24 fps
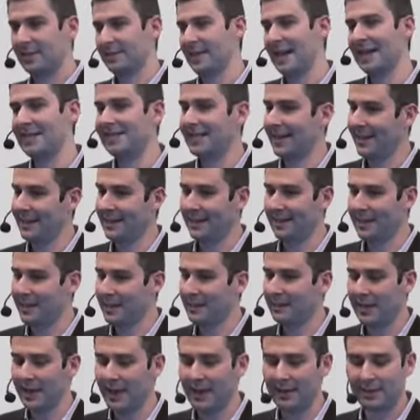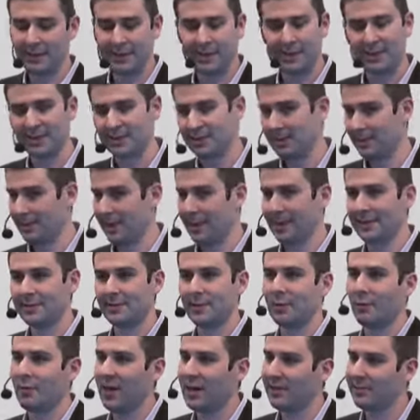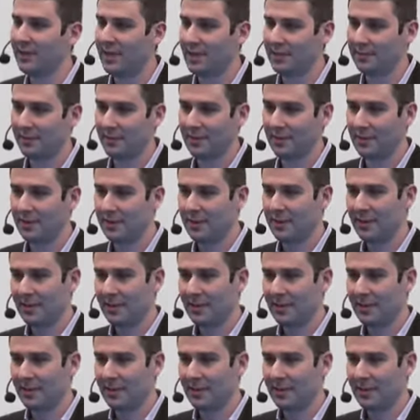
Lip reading: that data that you get, you can turn that into a white paper.